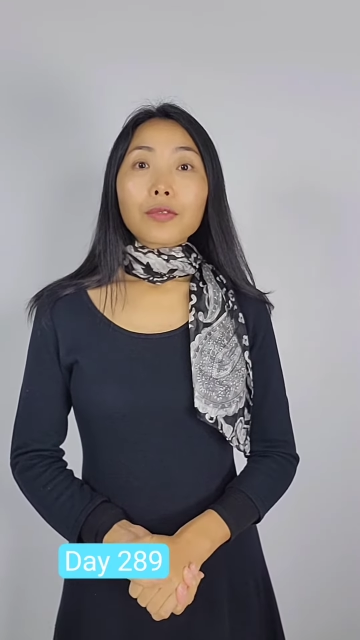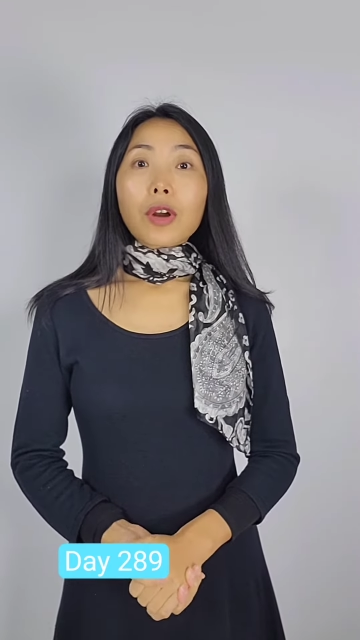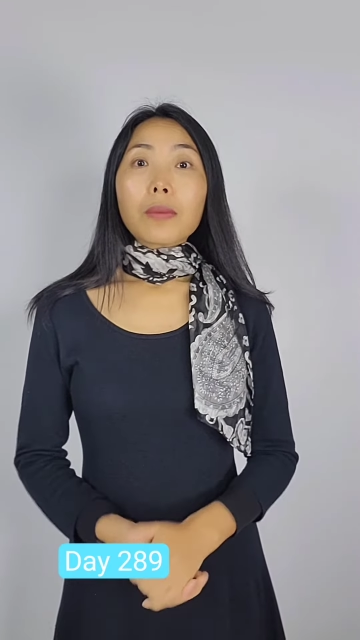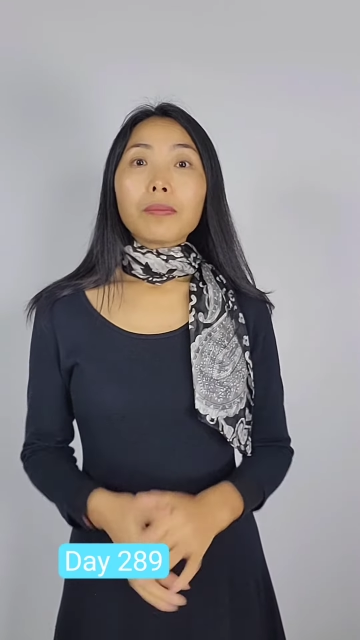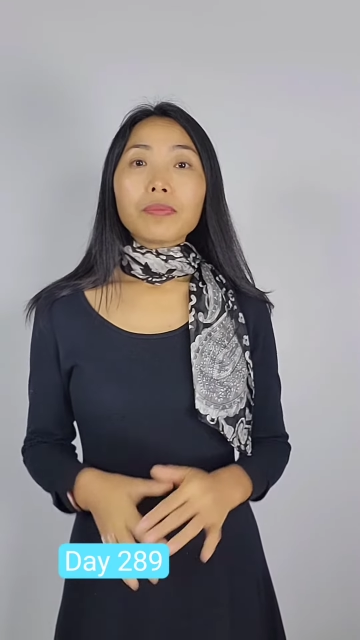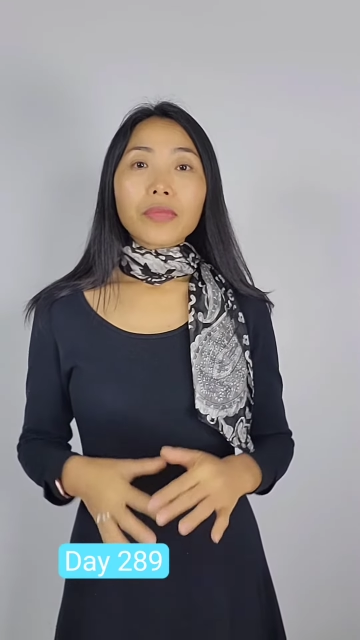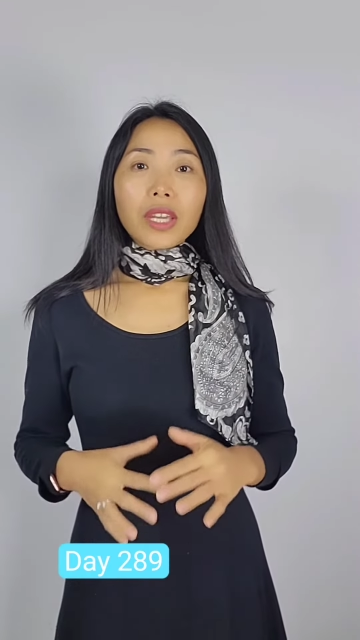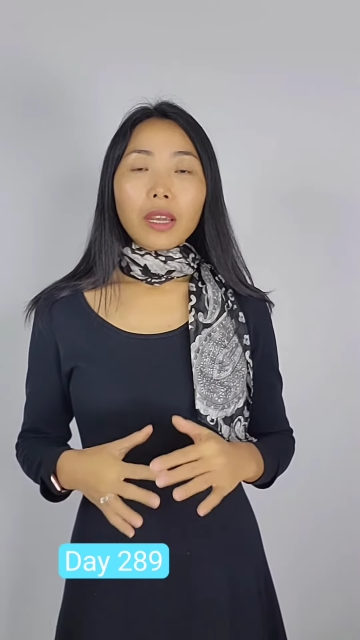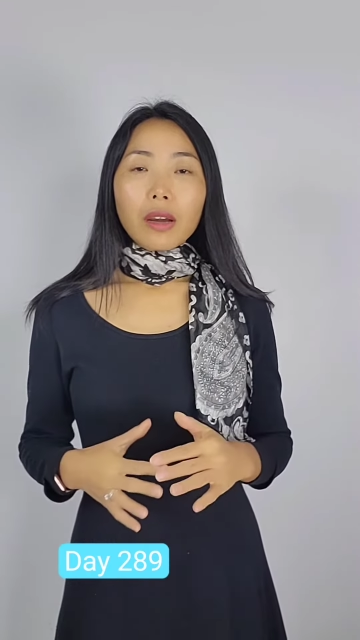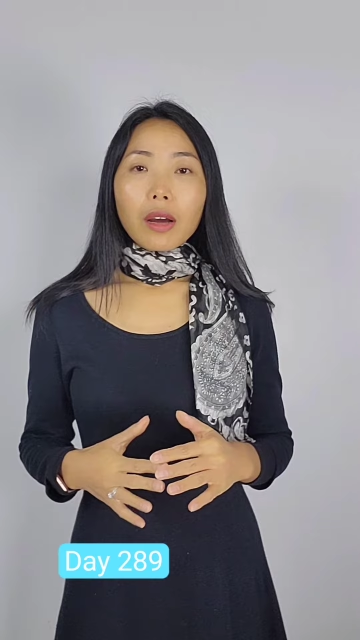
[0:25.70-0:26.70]
From
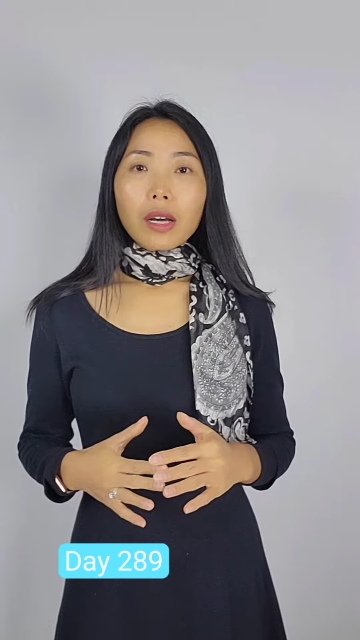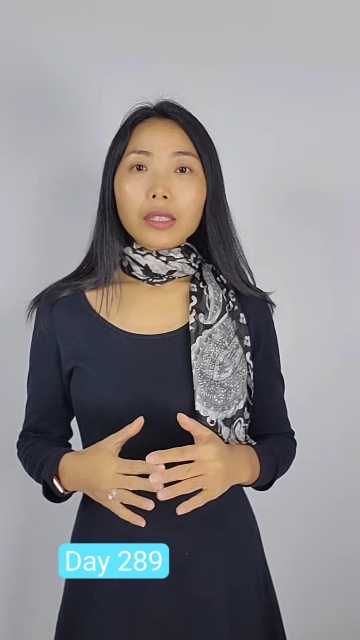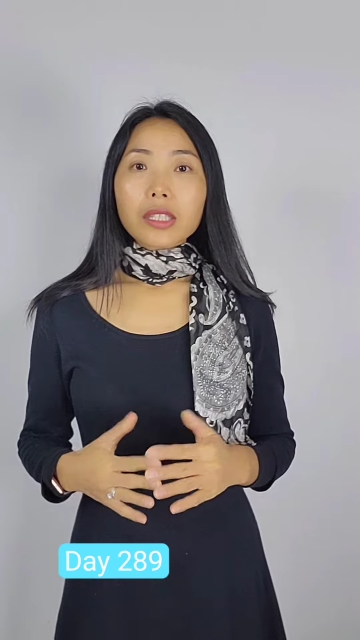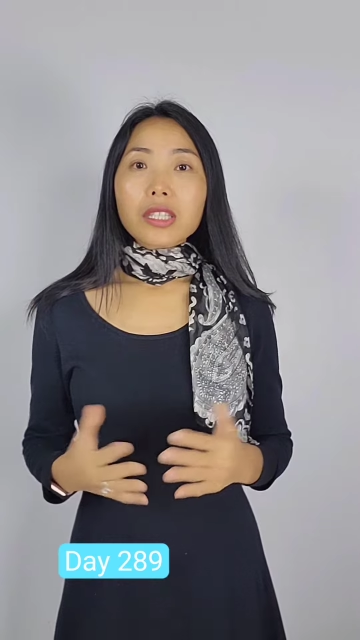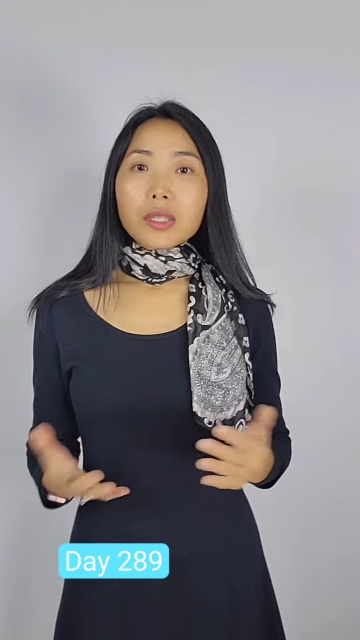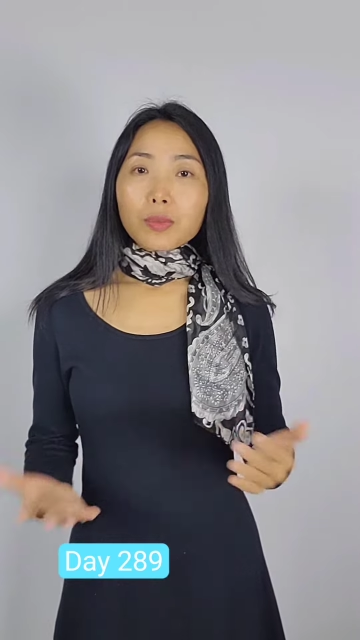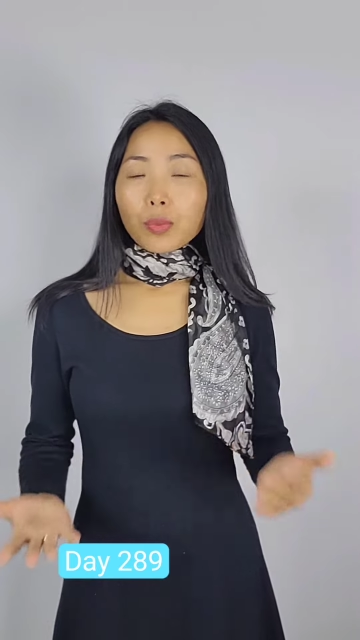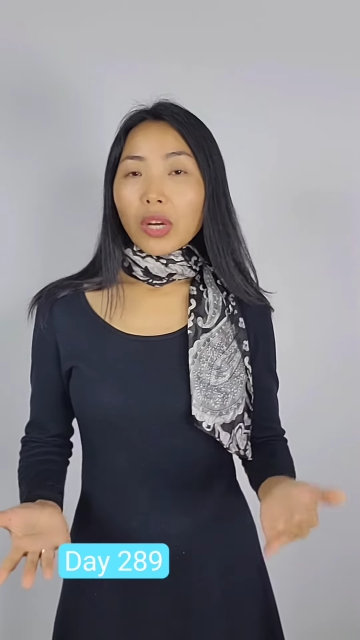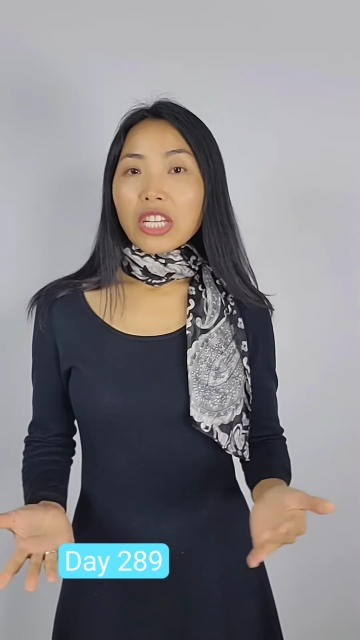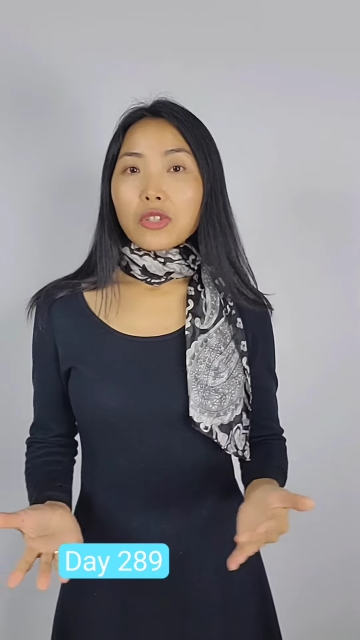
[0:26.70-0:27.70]
their
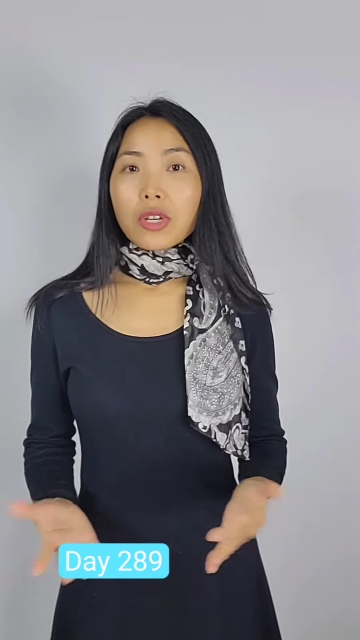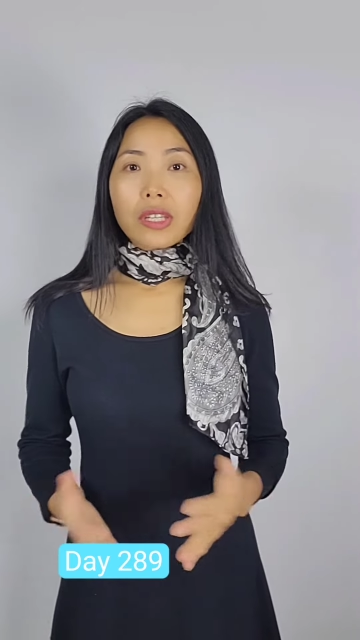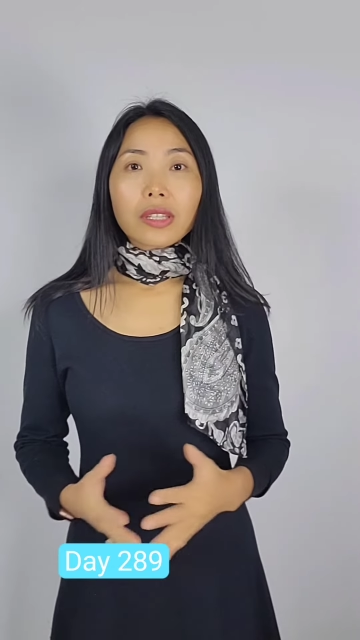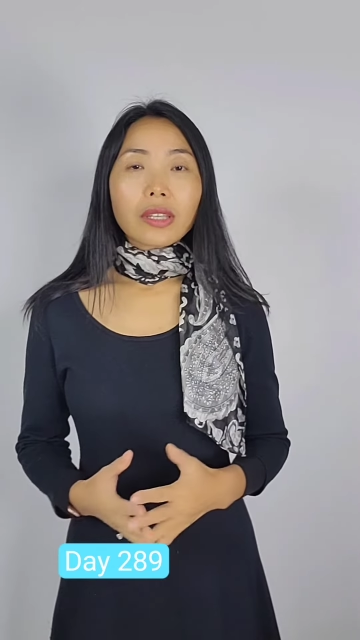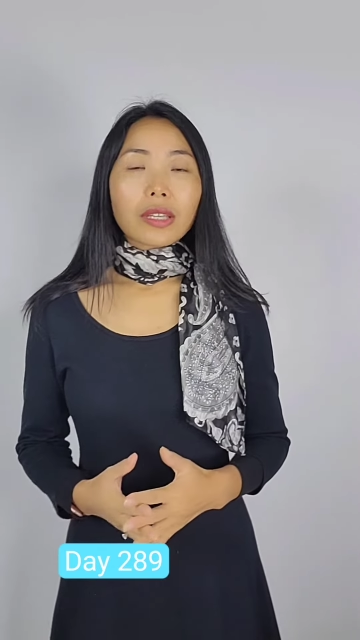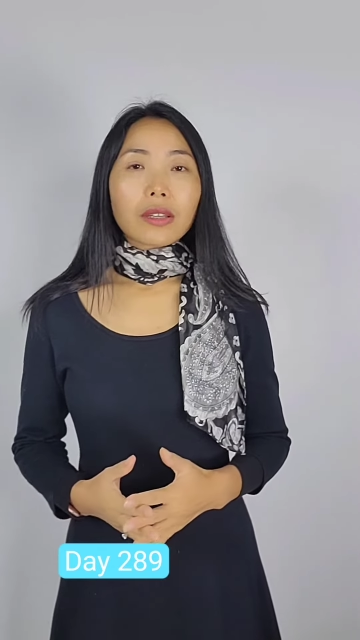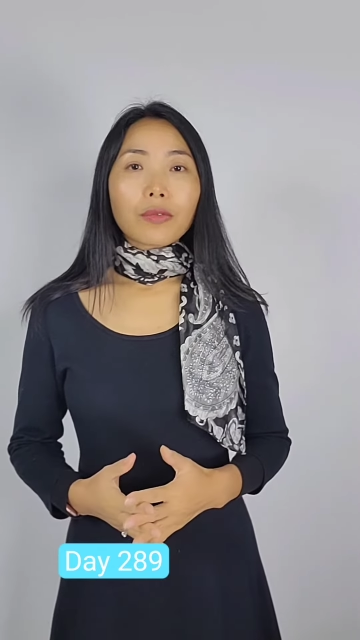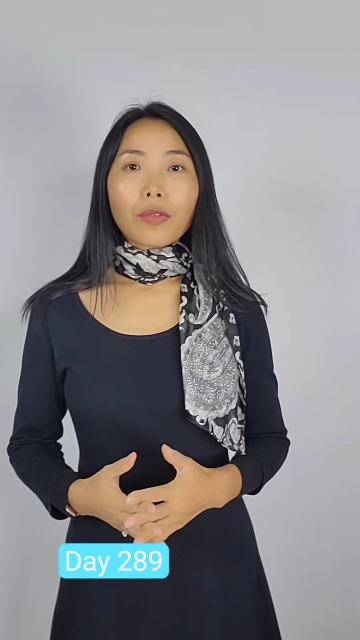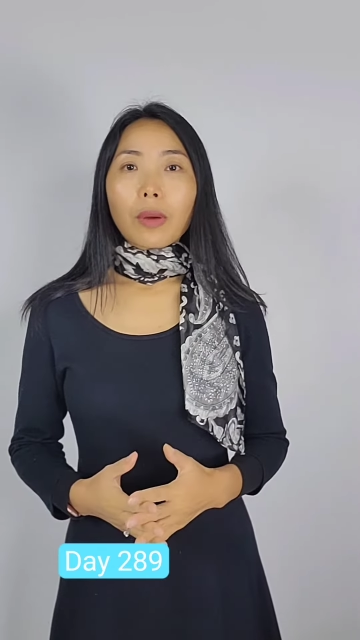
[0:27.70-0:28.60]
expression and